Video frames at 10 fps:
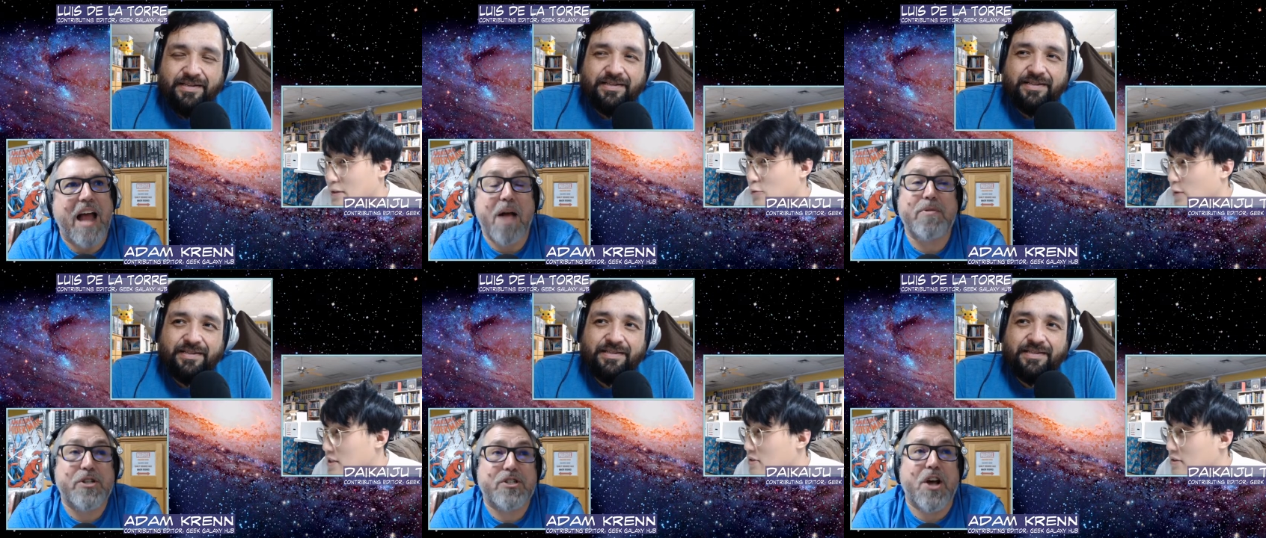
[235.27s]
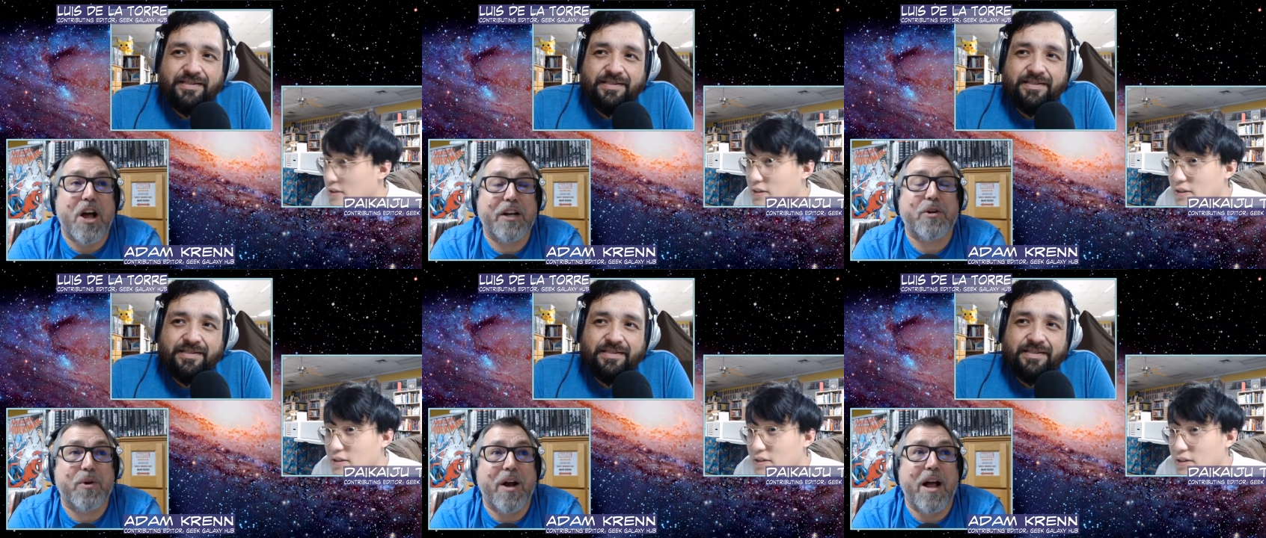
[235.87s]
Speaker 1: Uh, I would just call it
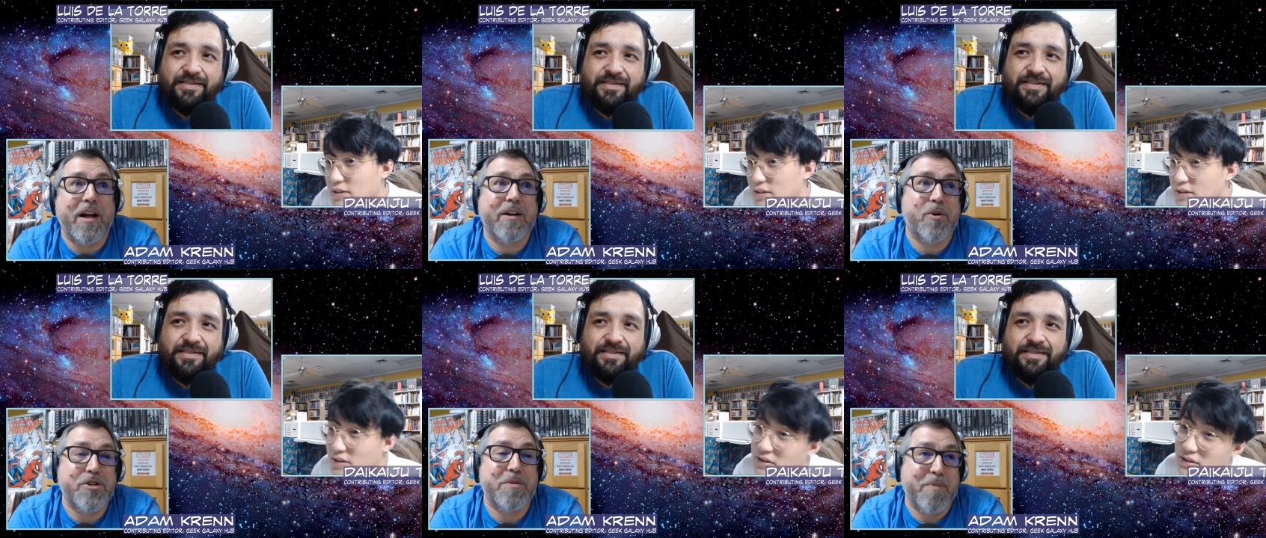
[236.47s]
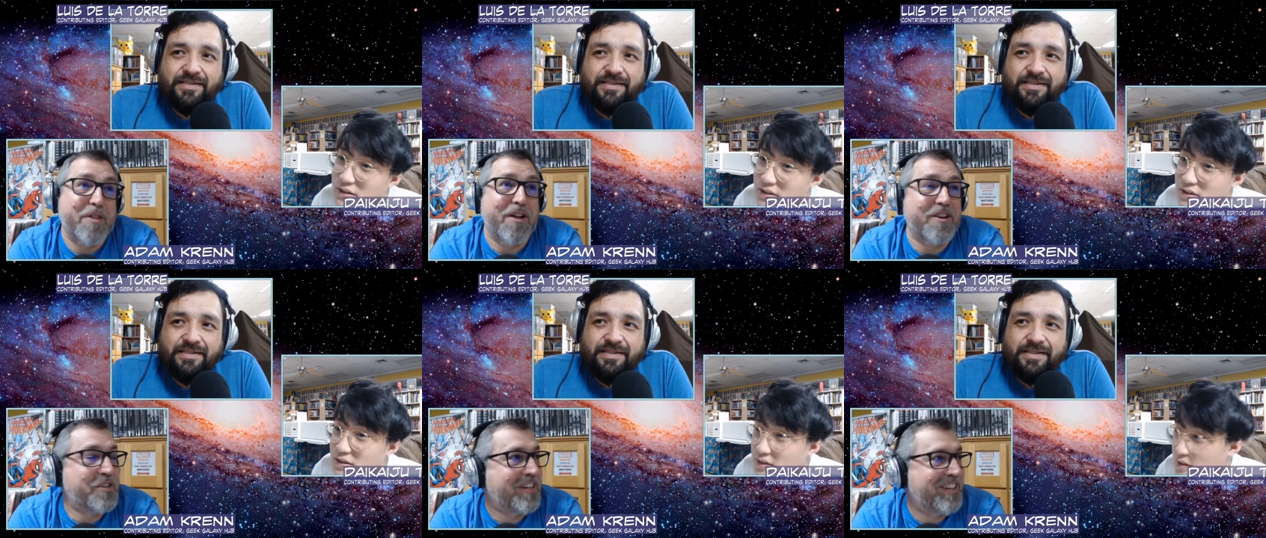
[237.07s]
uh, Christian mythology.